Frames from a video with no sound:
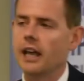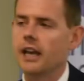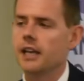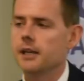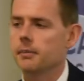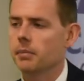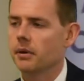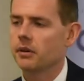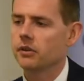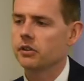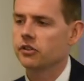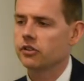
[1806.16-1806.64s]

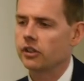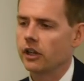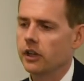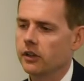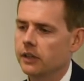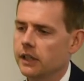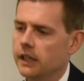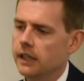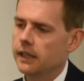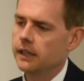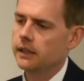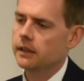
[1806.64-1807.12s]
Labour and
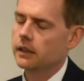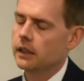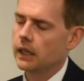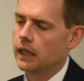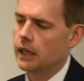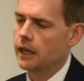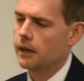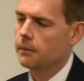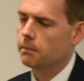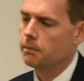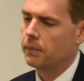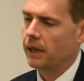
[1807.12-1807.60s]
Tony
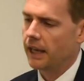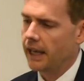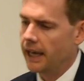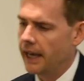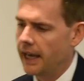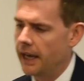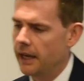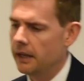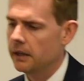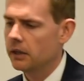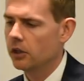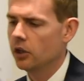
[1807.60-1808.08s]

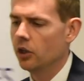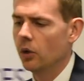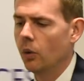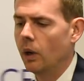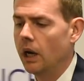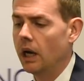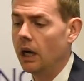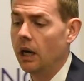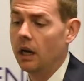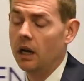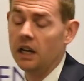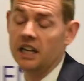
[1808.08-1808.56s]
Blair,
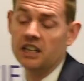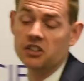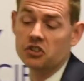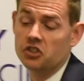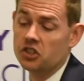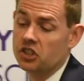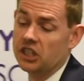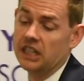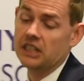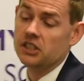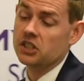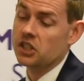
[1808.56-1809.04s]
who are
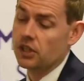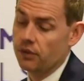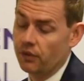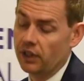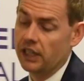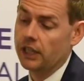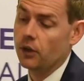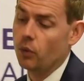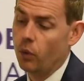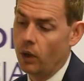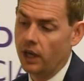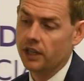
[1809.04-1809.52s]

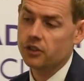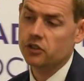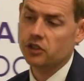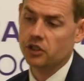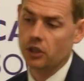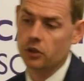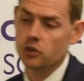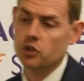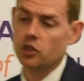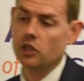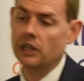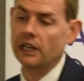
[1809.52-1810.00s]
instinctively quite
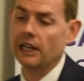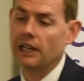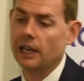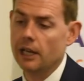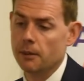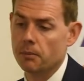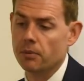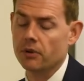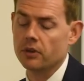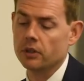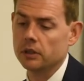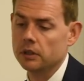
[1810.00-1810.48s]
socially
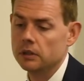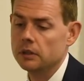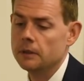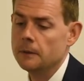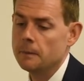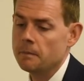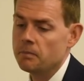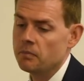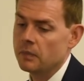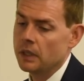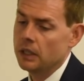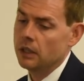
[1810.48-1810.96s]

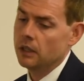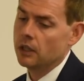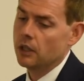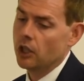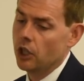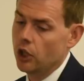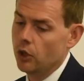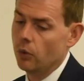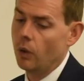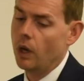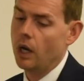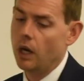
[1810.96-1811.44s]
liberal,
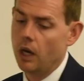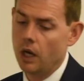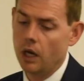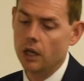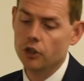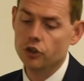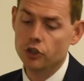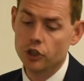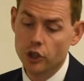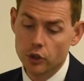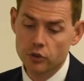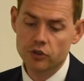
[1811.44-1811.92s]
who
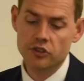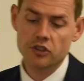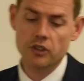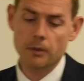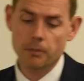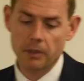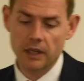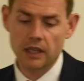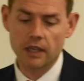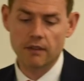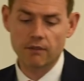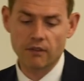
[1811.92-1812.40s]
are used
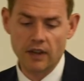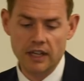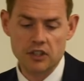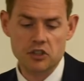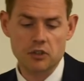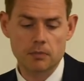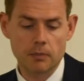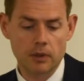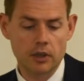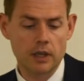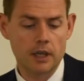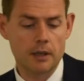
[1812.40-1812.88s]
to big
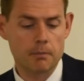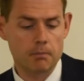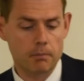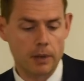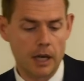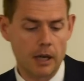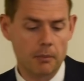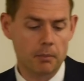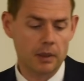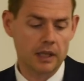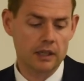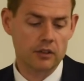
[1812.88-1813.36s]
investment in
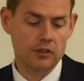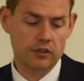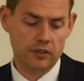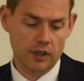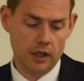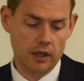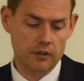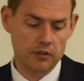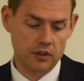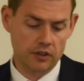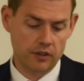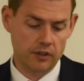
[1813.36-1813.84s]
public
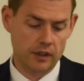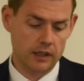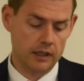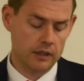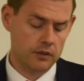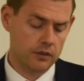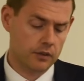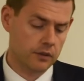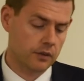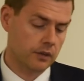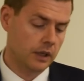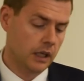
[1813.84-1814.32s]

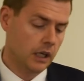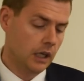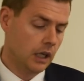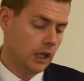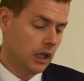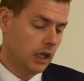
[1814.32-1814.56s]
services,